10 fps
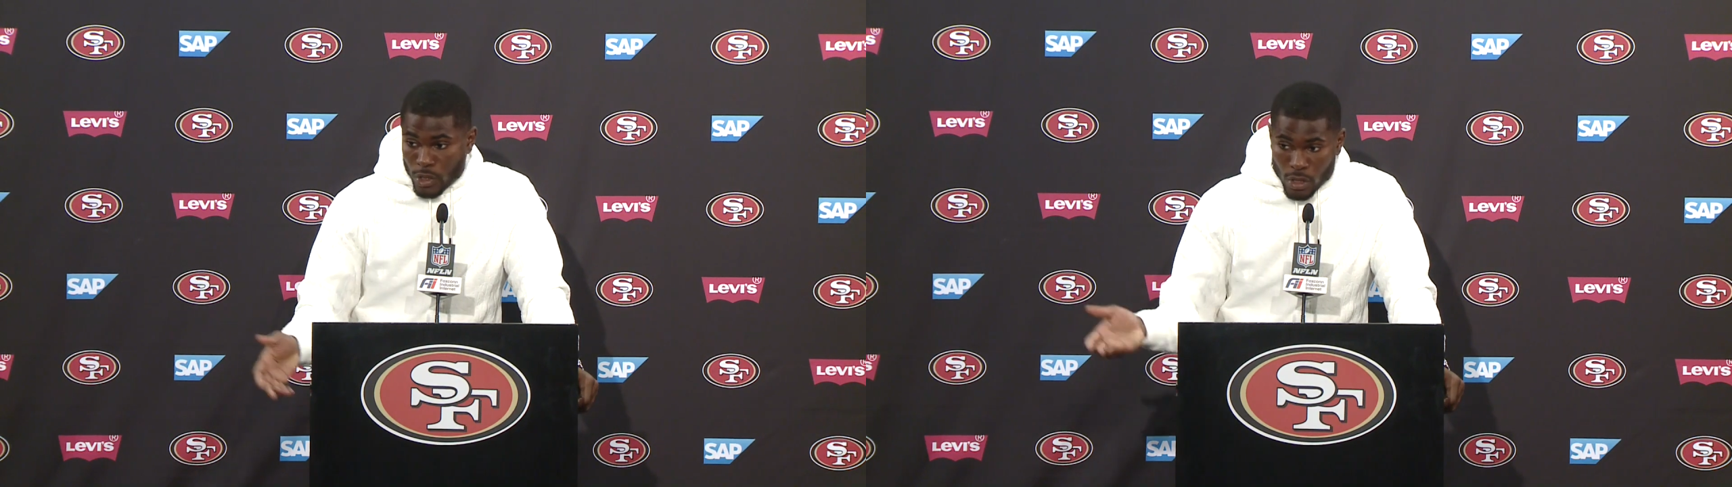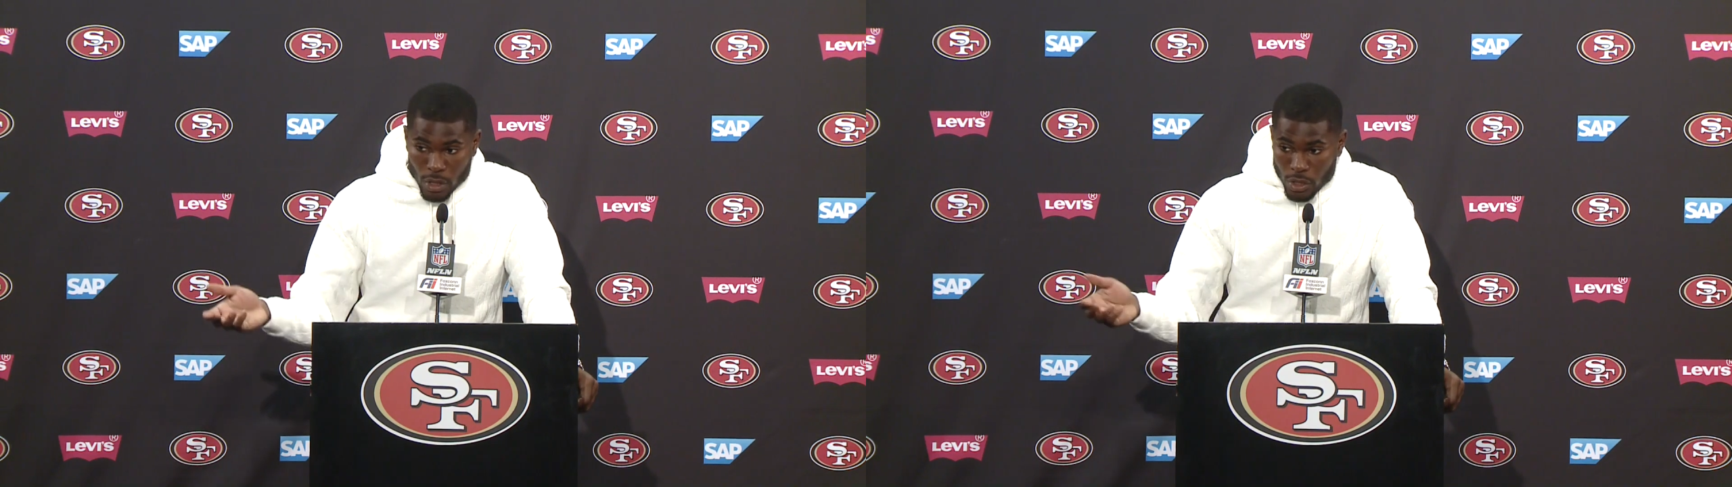
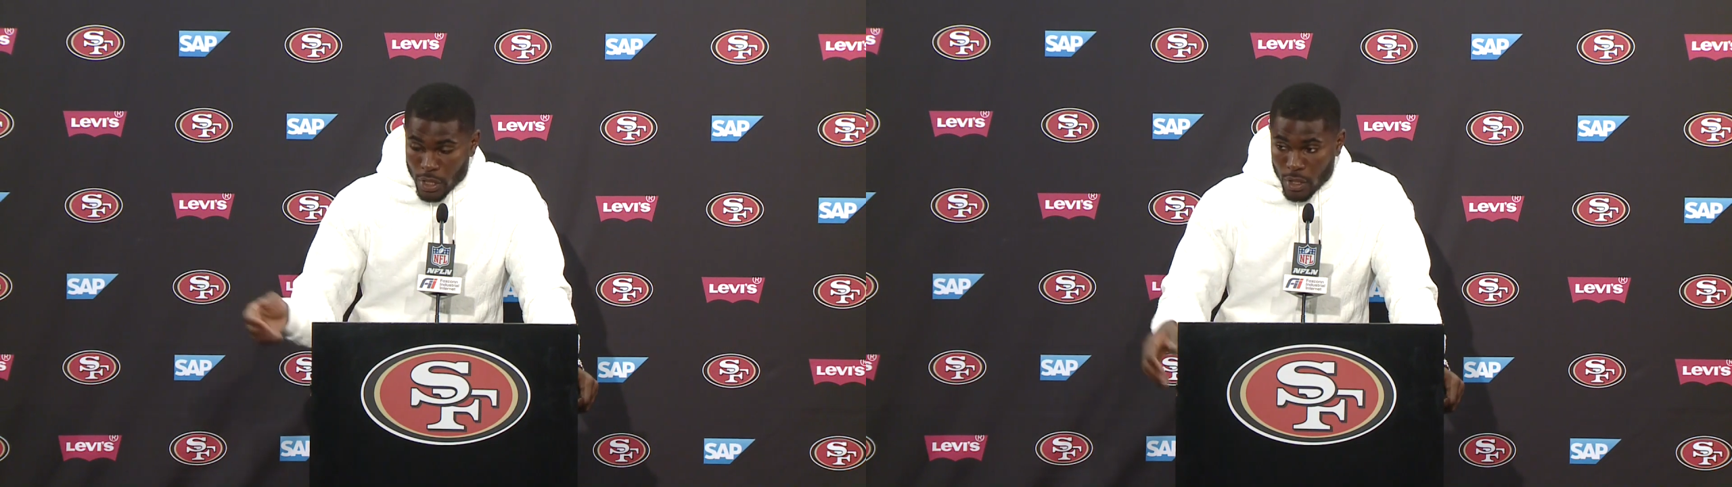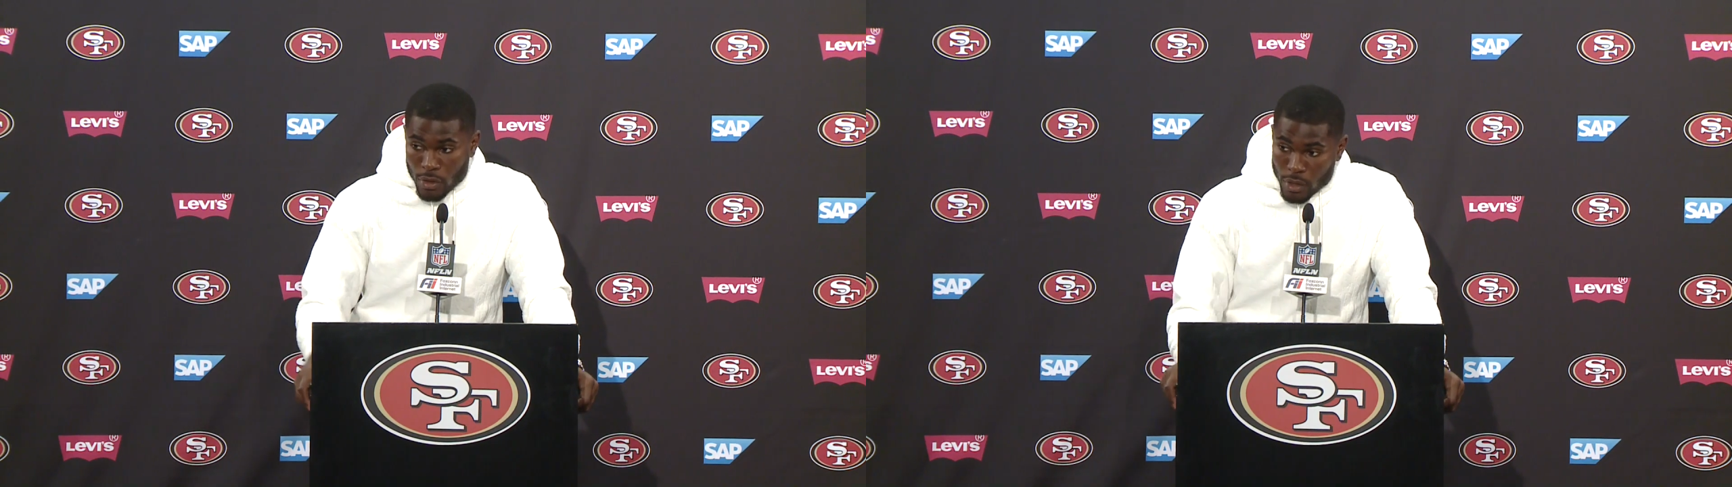out
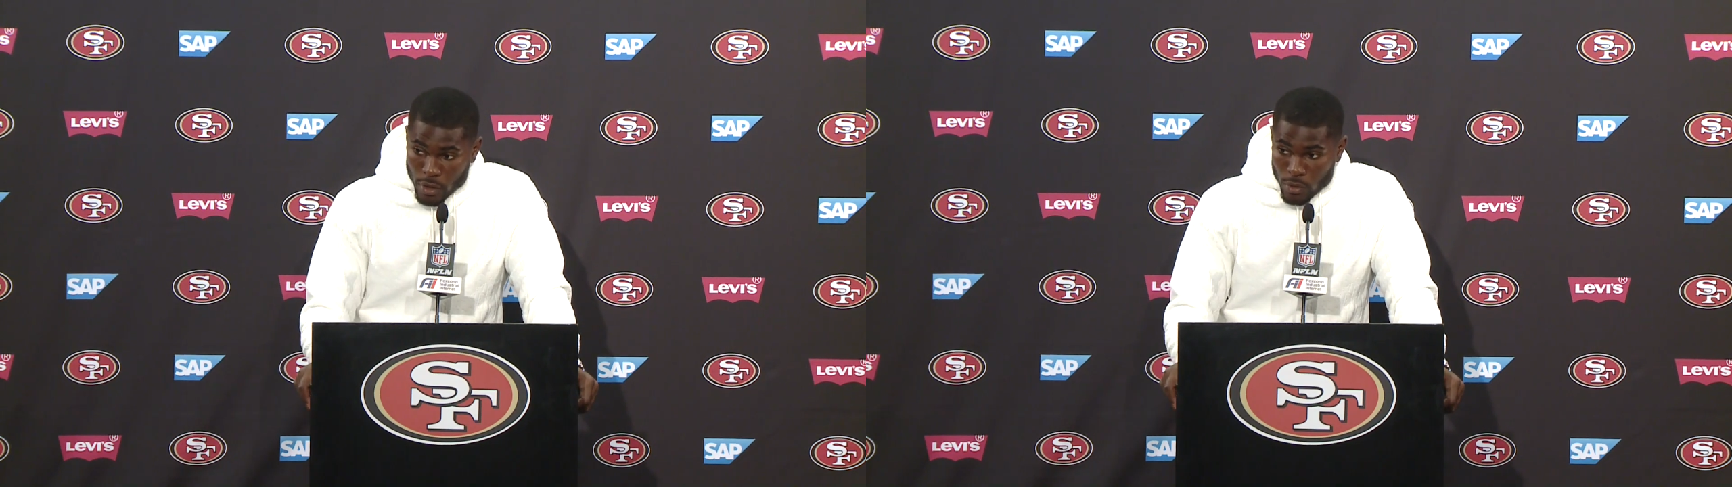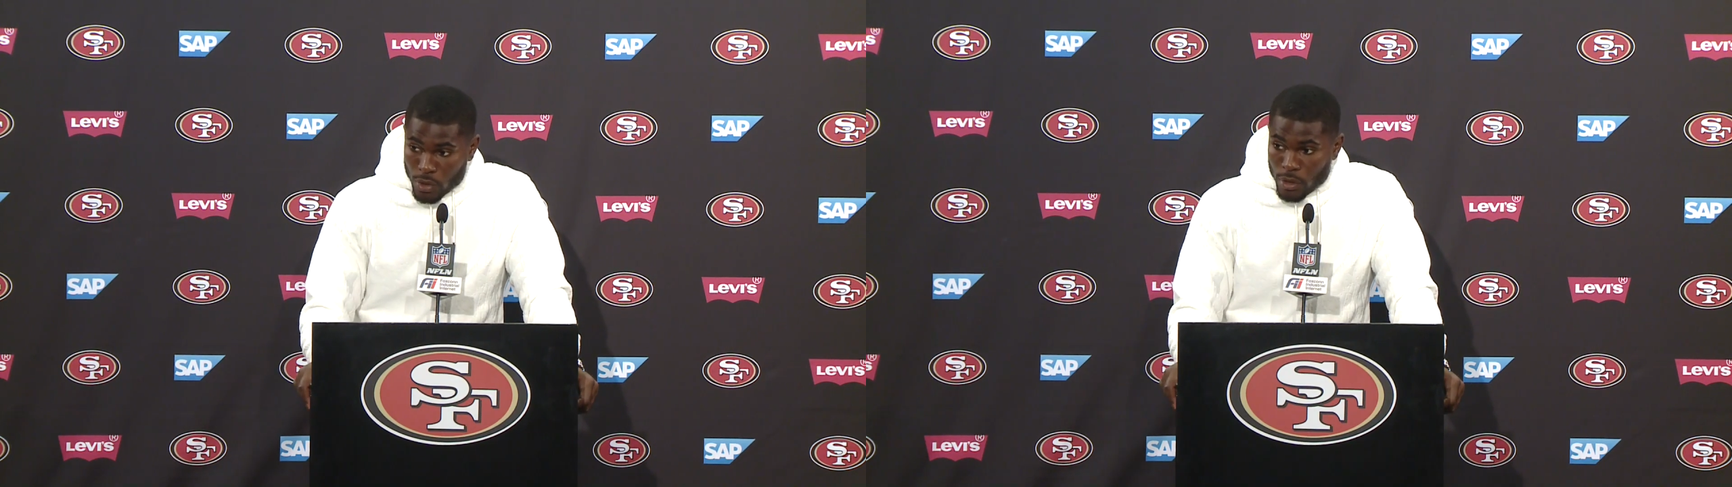to their
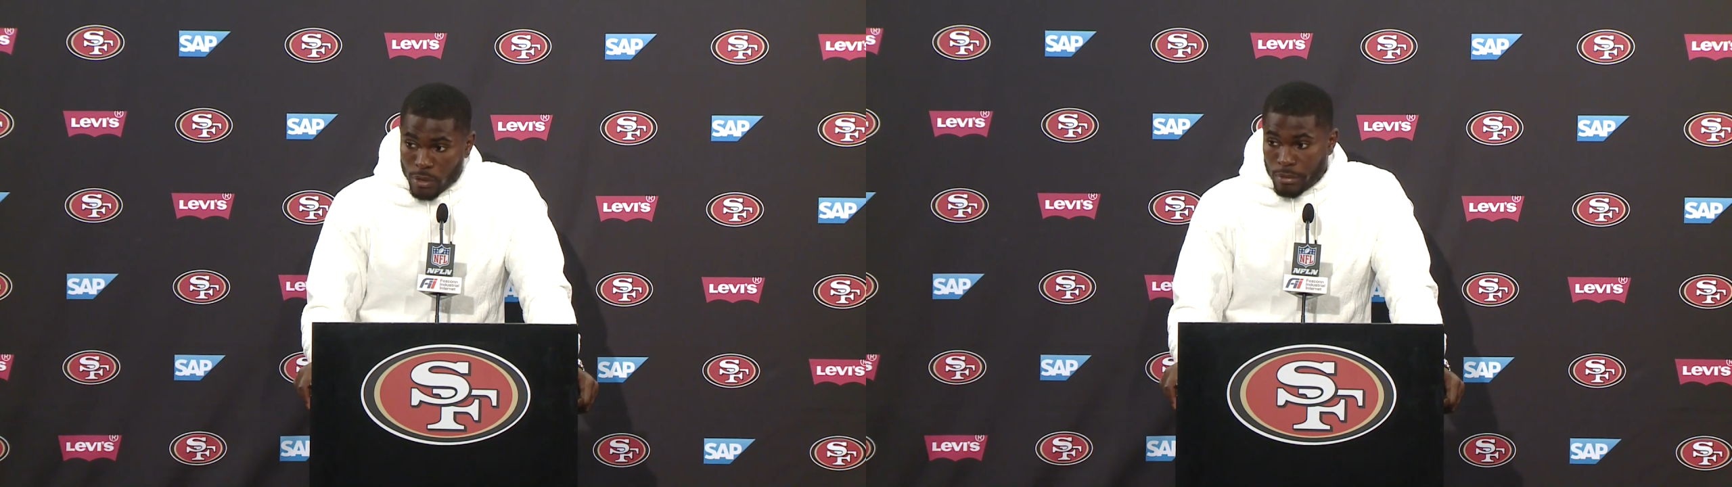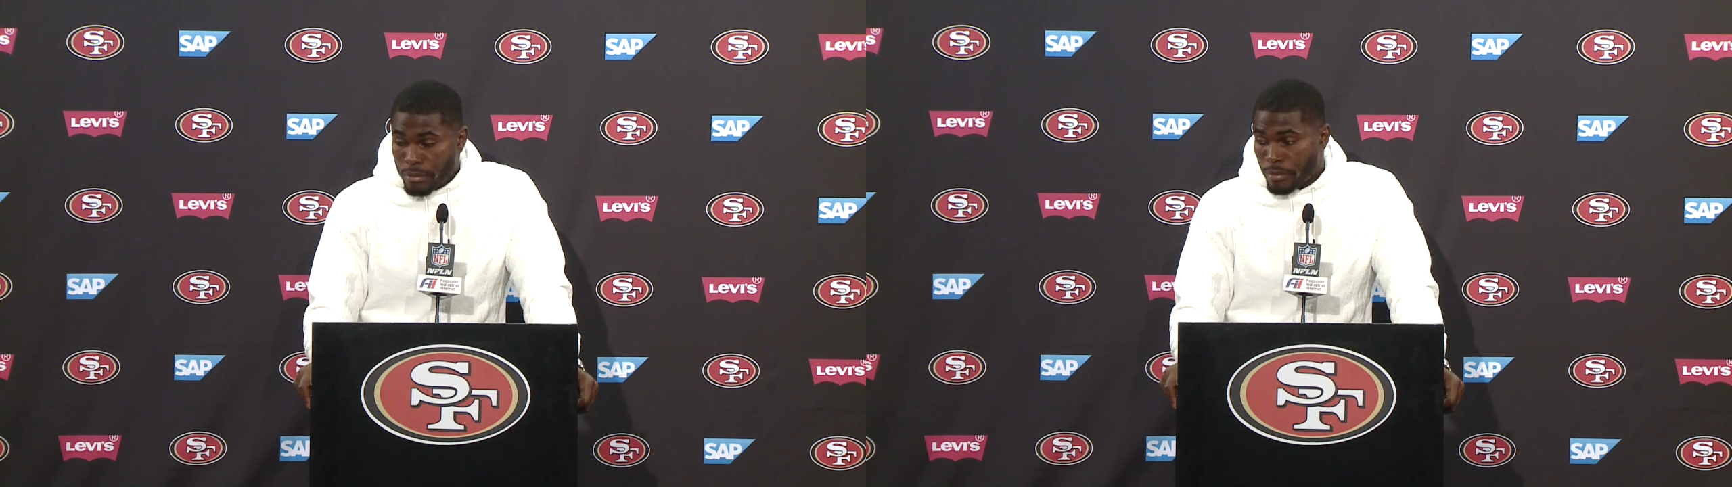coach, too.